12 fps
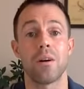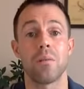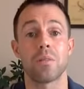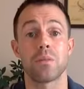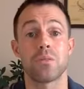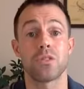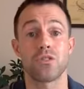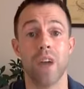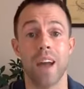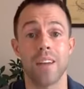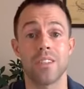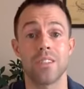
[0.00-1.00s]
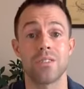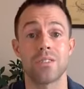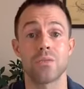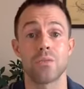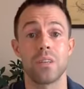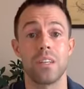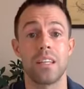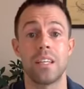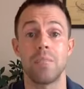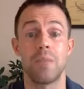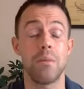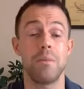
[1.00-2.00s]
some strategies to really
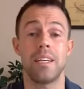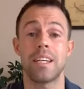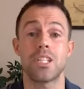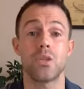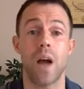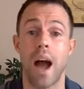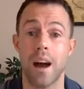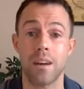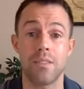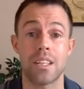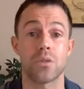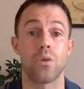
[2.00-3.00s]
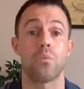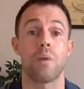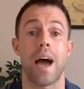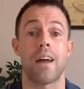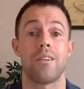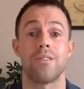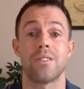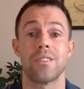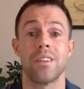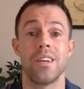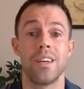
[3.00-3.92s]
maybe get you out of these old patterns,